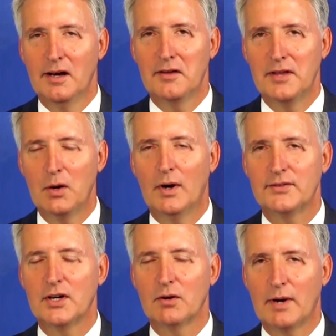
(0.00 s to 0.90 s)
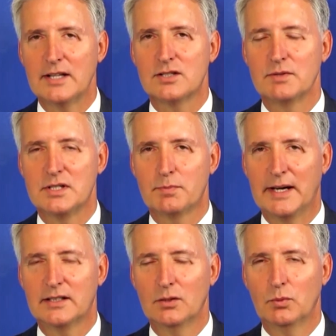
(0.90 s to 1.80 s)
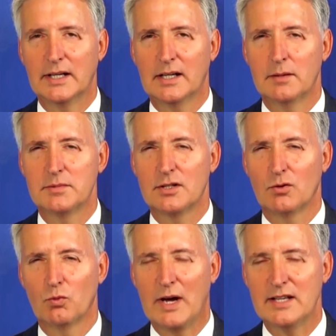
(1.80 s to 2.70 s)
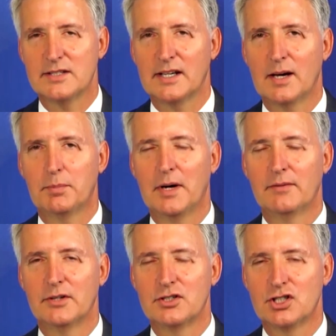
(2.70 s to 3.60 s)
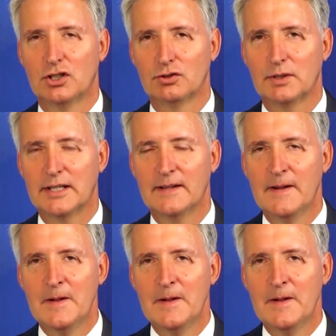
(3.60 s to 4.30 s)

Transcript: they want their rights respected when it comes to the raising up of their children.